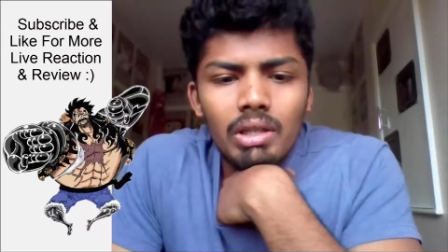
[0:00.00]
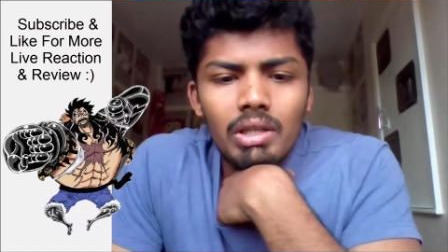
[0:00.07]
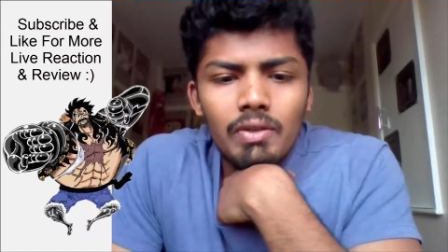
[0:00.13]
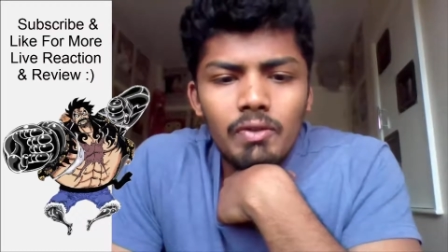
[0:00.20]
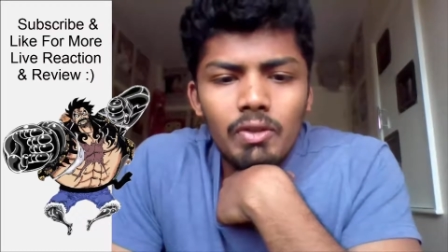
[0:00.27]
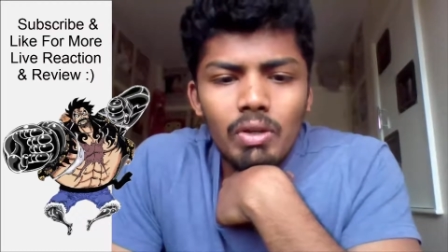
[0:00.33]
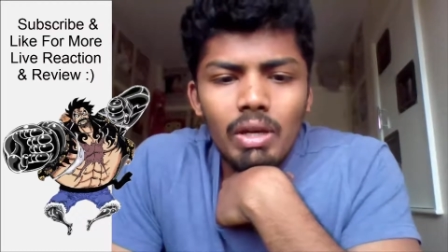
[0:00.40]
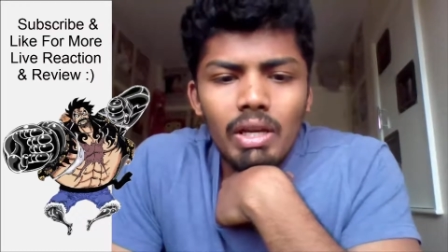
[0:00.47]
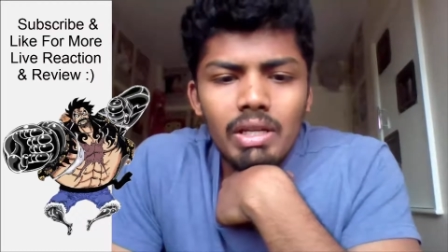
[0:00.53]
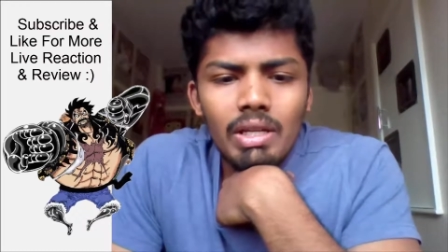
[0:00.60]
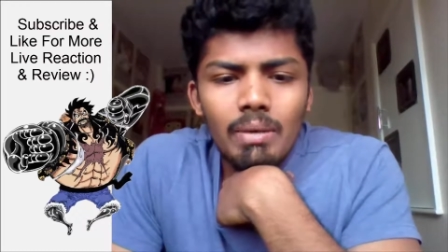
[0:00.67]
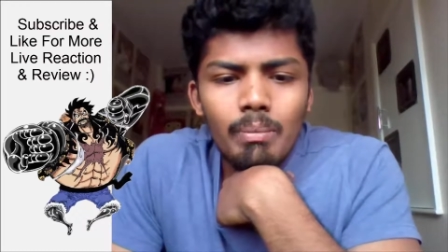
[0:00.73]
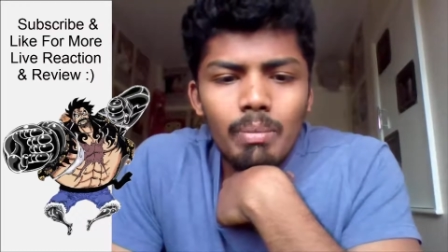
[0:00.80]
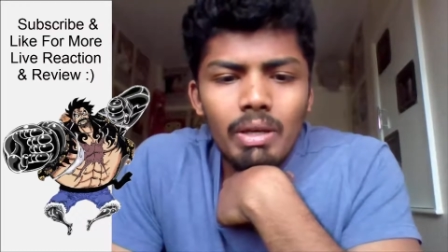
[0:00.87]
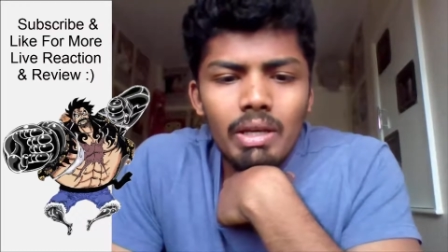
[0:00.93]
If you end
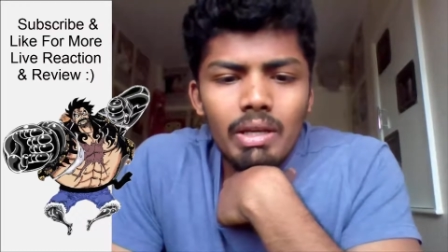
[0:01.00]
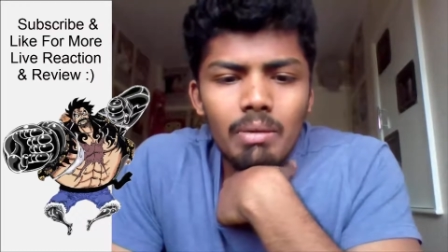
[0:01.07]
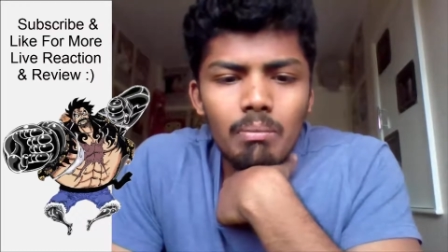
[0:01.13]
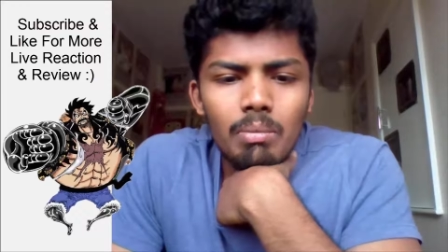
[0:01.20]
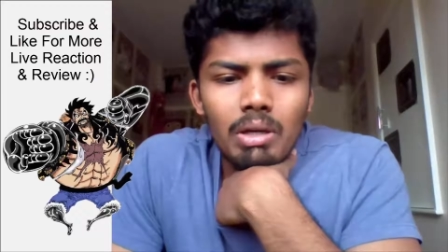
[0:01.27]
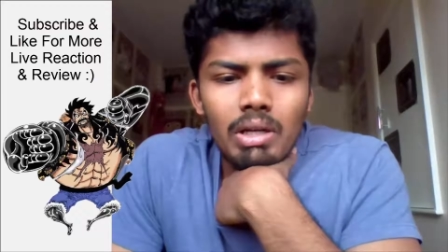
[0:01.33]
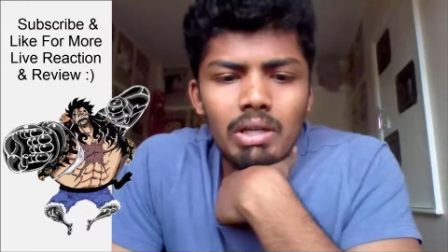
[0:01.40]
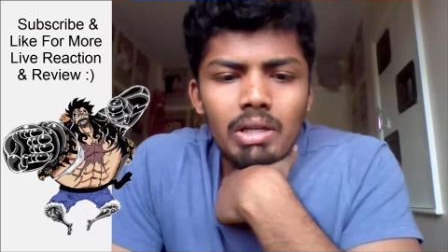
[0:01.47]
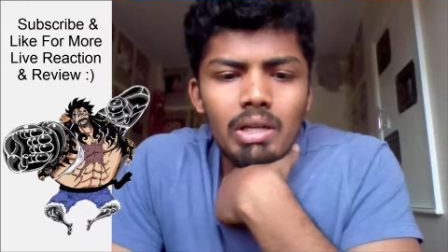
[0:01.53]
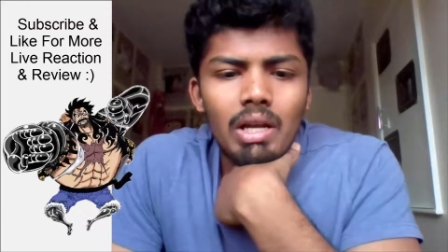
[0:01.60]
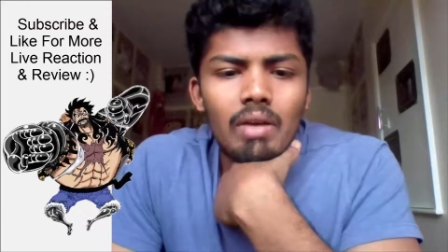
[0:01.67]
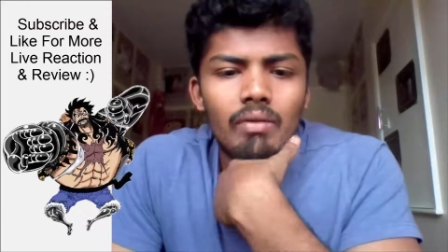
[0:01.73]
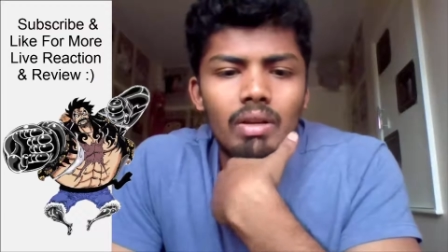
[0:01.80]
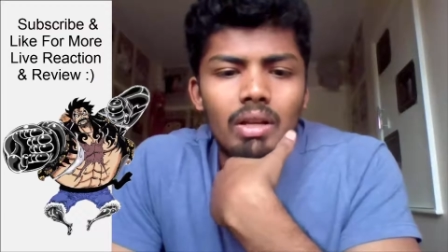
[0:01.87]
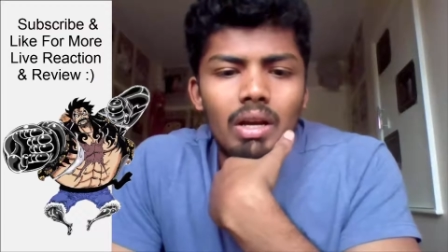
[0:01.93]
up being burden,
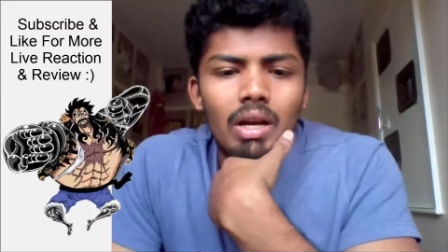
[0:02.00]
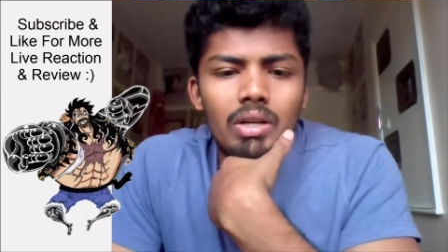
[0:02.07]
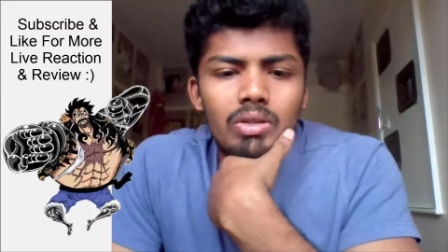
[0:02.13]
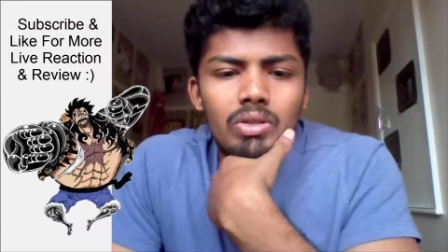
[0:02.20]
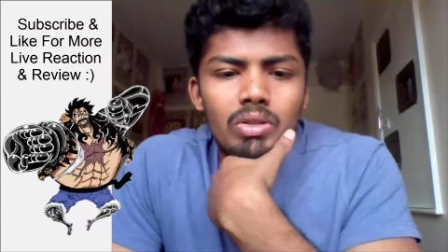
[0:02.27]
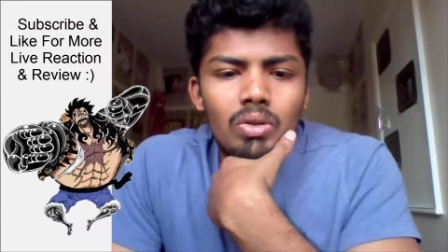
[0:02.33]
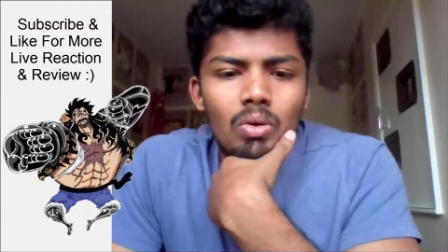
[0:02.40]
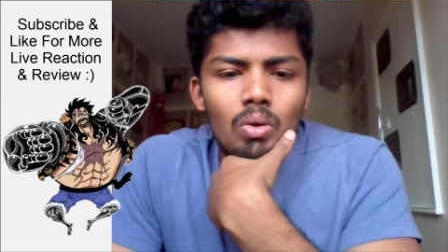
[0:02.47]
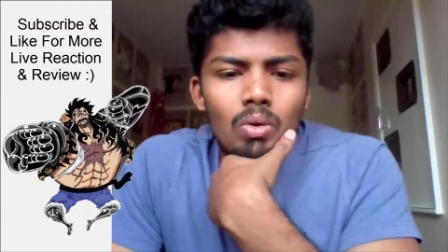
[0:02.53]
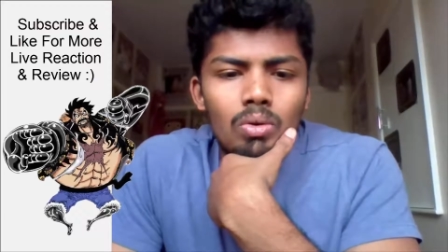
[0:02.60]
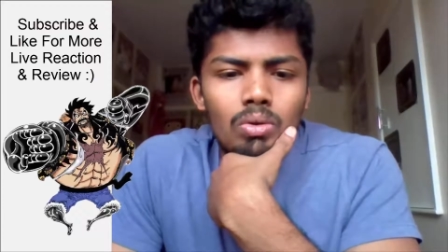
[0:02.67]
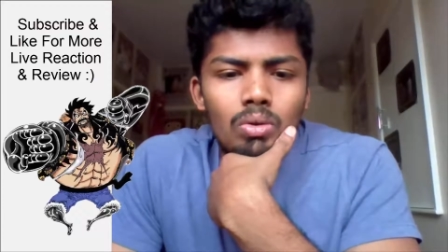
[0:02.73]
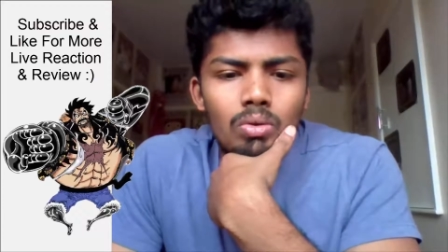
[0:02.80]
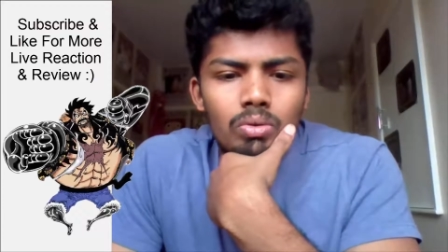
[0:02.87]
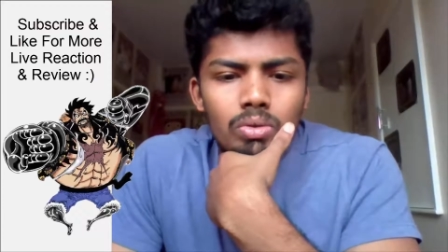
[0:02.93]
I will cut you all
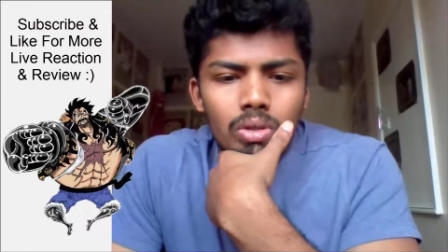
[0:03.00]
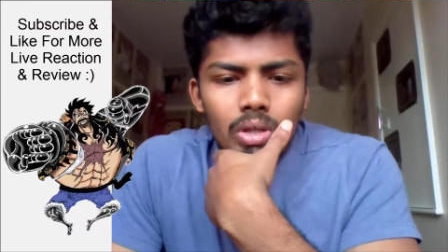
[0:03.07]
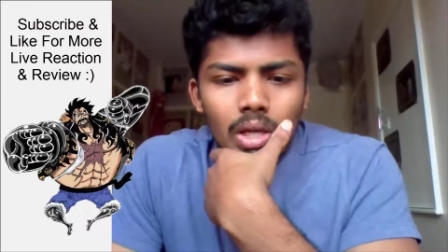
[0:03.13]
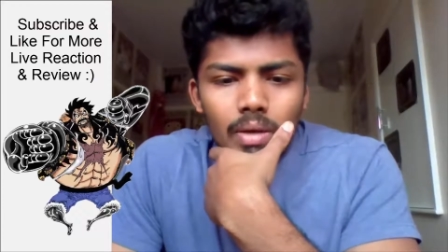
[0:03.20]
loose and